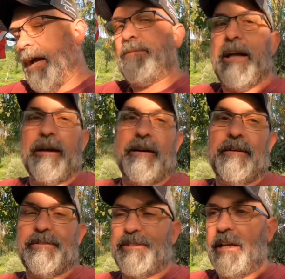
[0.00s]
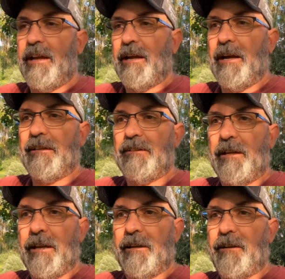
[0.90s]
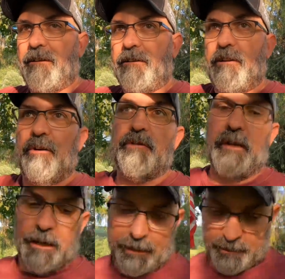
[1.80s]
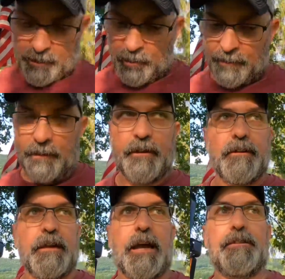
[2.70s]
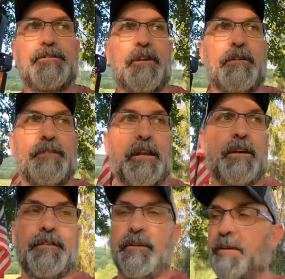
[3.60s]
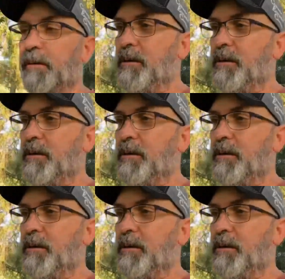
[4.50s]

not going to say I like it or don't like it over the non-self leveler.